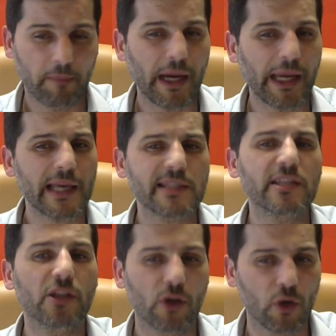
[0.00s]
My
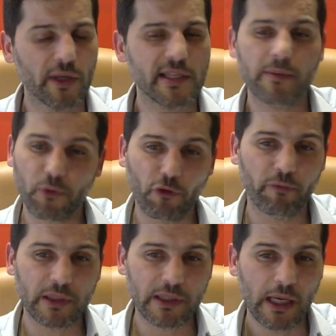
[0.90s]
SEO is
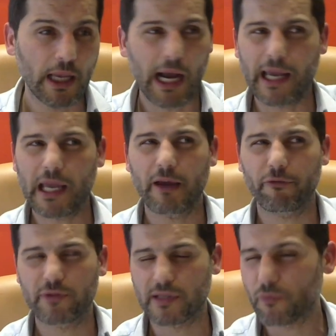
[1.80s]
improvement. I
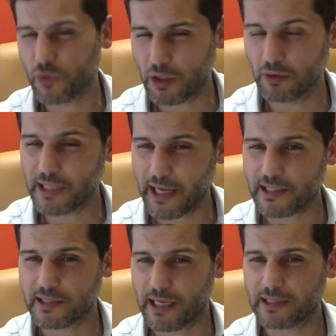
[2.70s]
have some
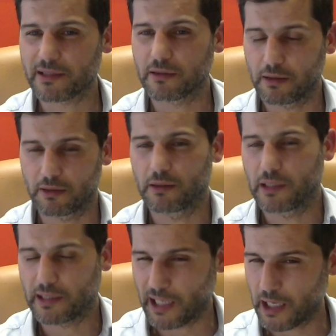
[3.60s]
contacts that
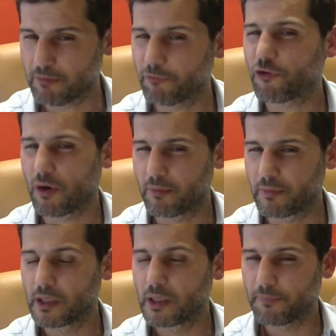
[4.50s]
uh, came
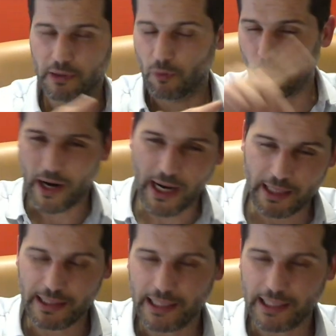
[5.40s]
from the way